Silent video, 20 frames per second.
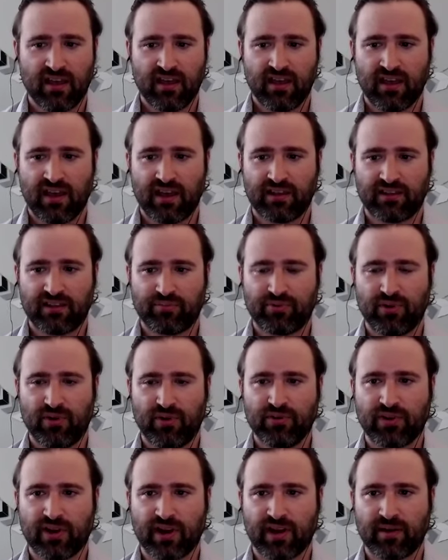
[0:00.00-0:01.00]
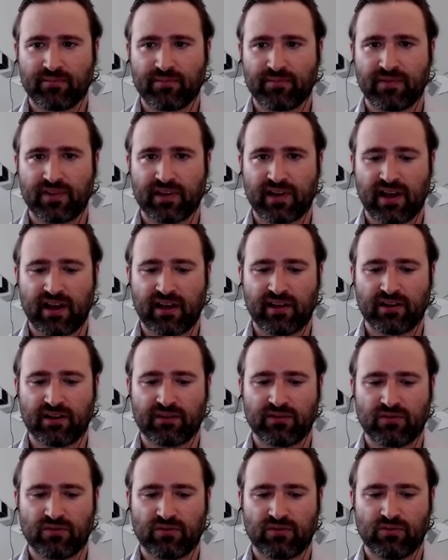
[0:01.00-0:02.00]
at the program that I
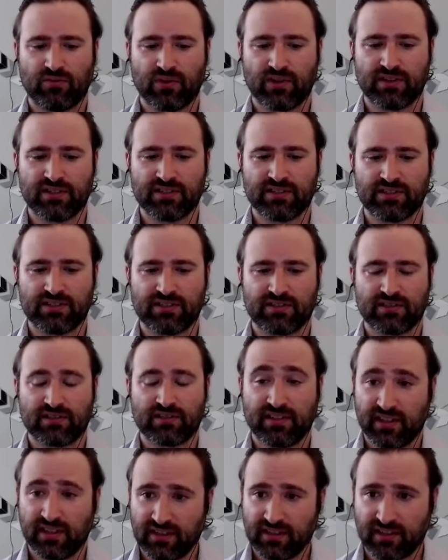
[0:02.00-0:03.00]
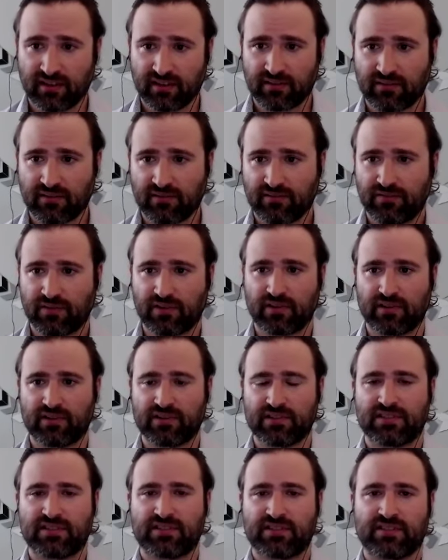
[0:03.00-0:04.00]
was attending for
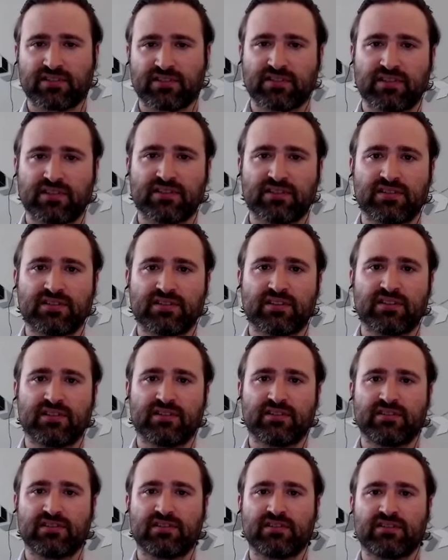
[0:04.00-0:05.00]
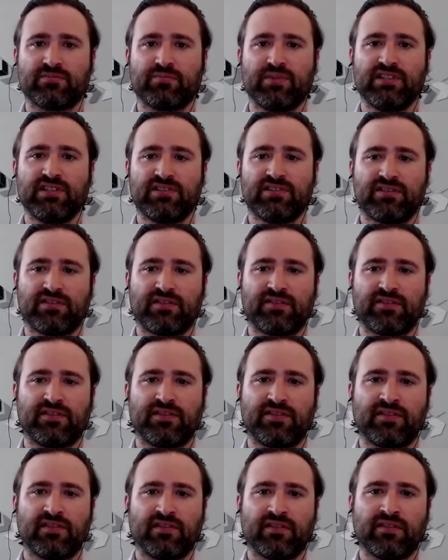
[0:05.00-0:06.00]
speech
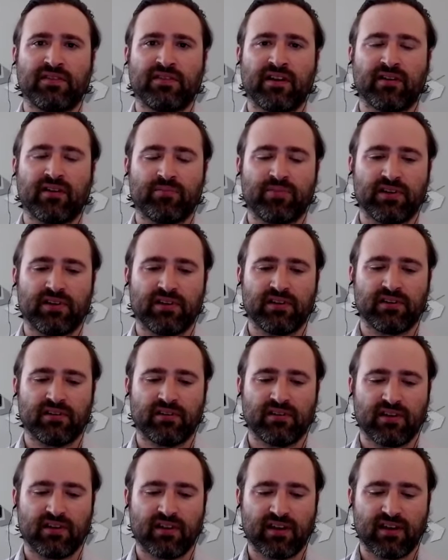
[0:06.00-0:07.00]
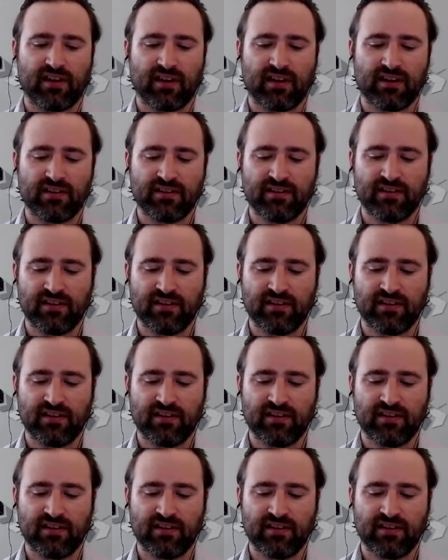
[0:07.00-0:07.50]
therapy. And